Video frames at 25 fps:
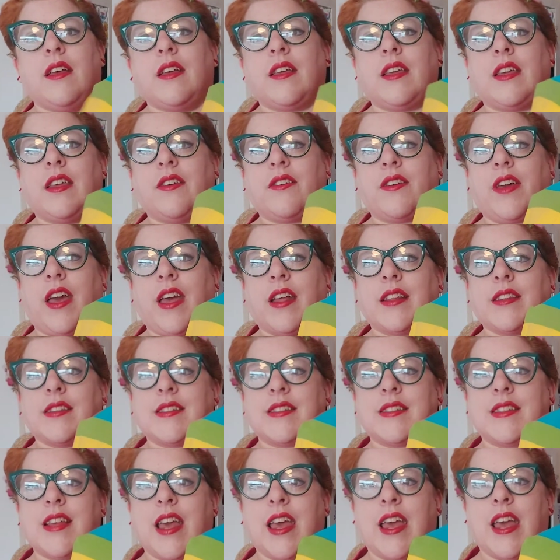you can
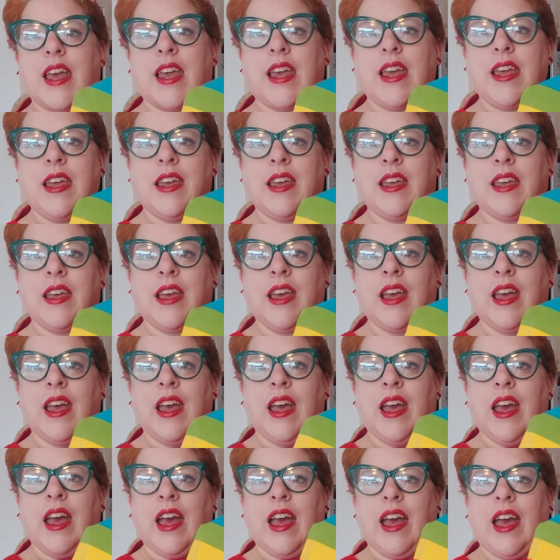see
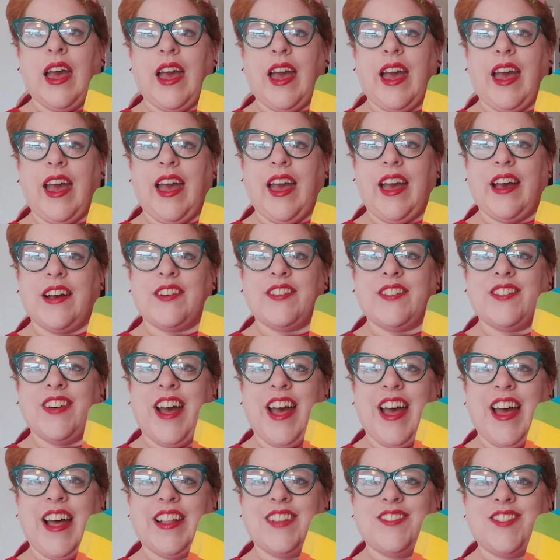how
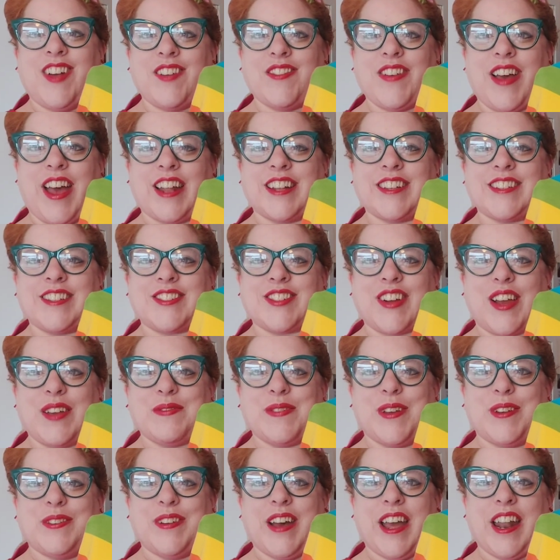well my pattern
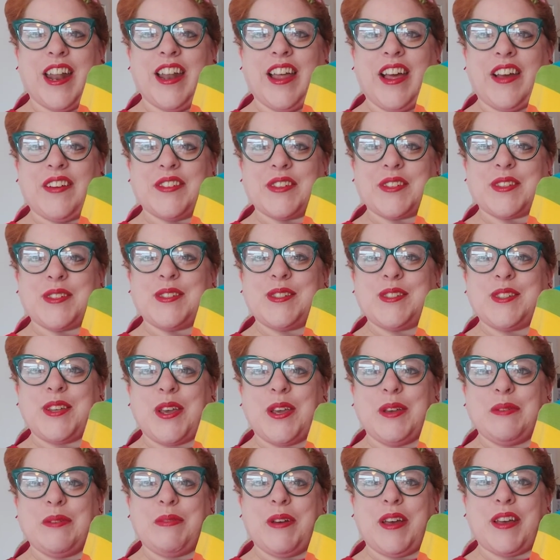striping went. I was
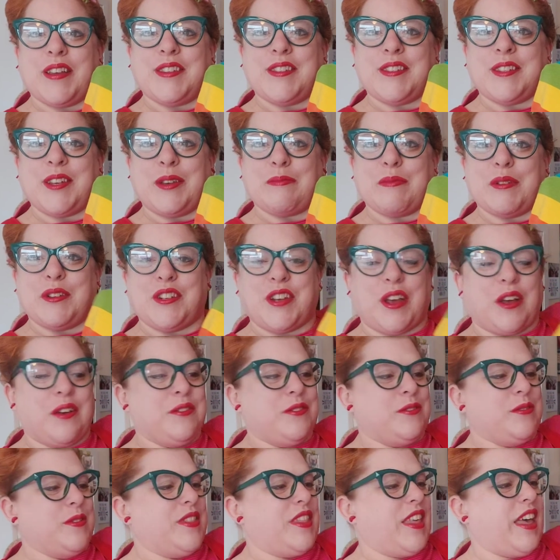super
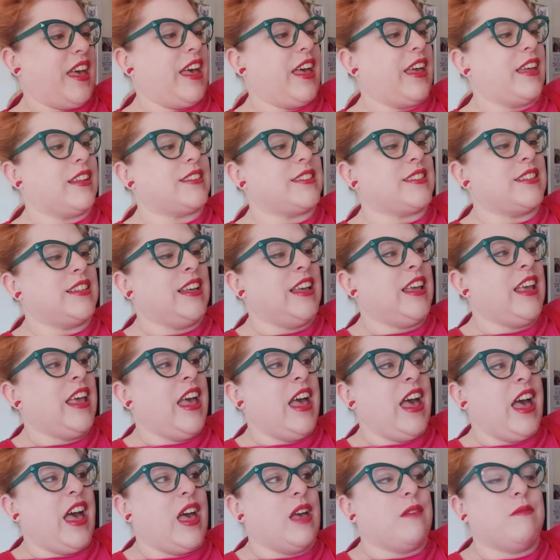chuffed with that.
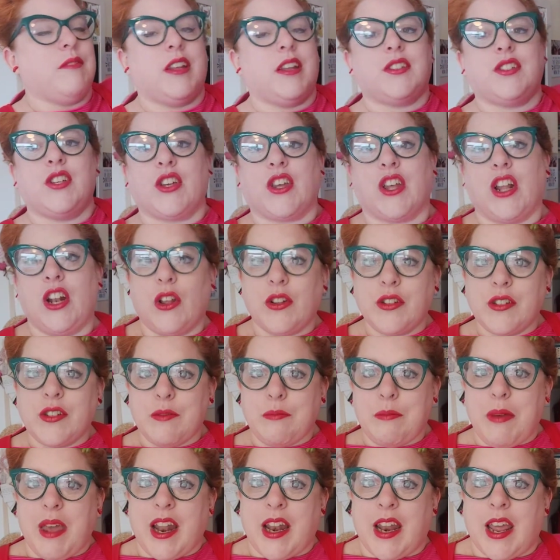It took a lot of
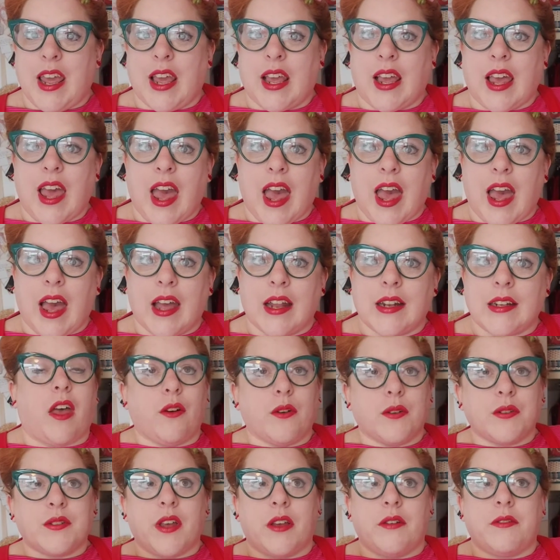pinning and I
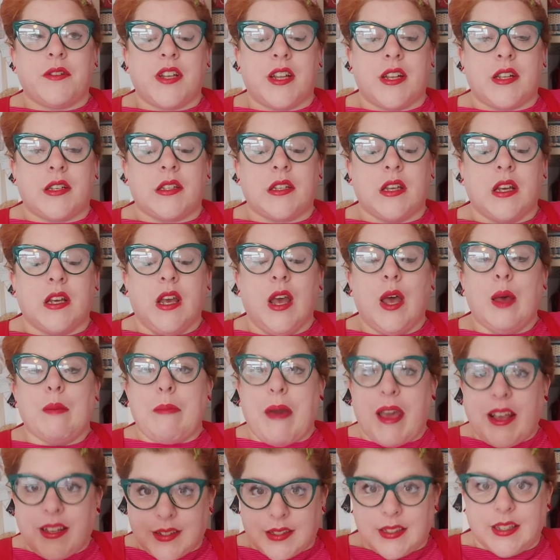also did
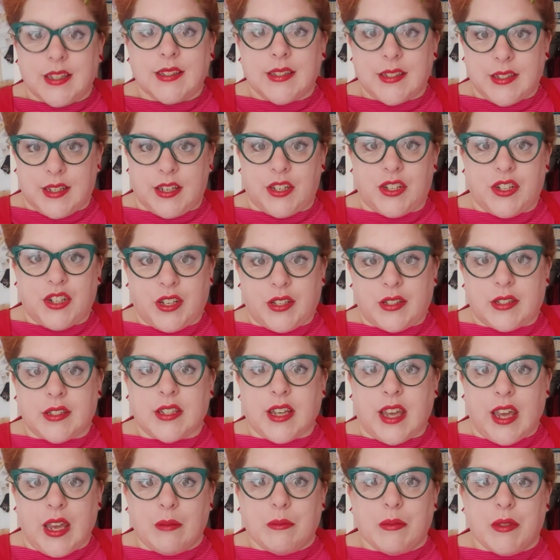basting stitches to
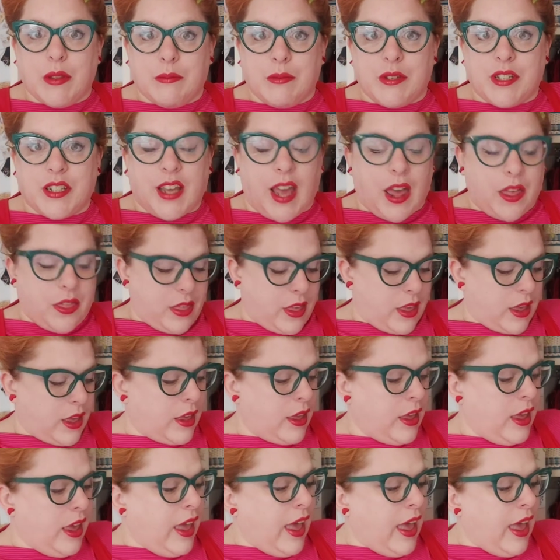keep them together,